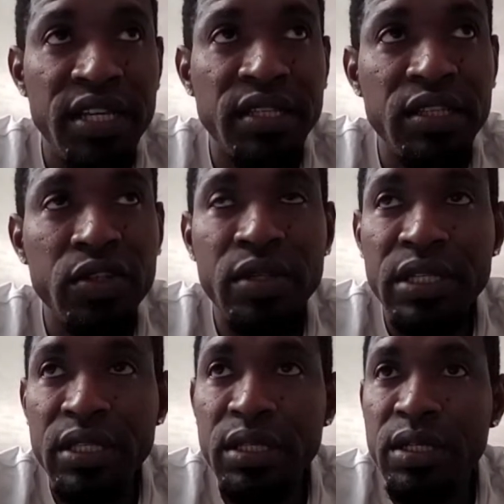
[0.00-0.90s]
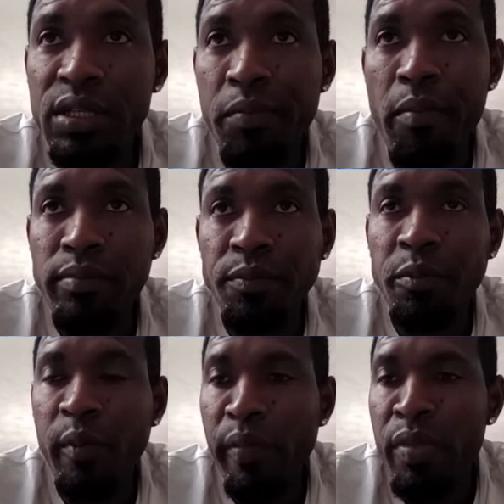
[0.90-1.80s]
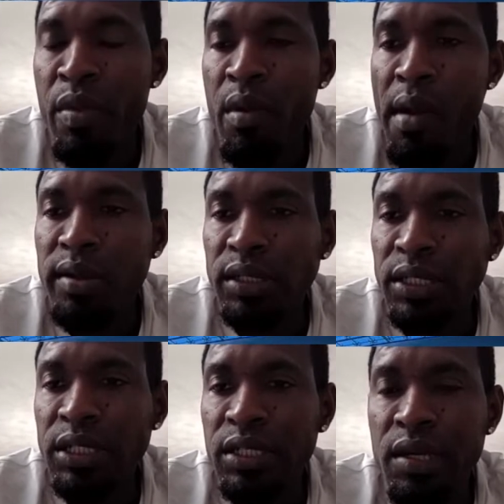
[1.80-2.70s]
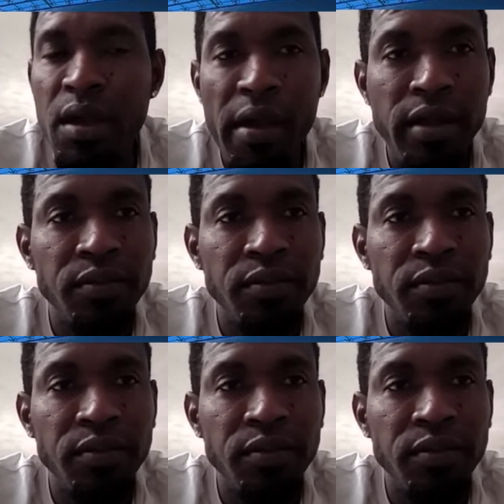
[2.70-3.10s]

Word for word: Players interested. Yeah.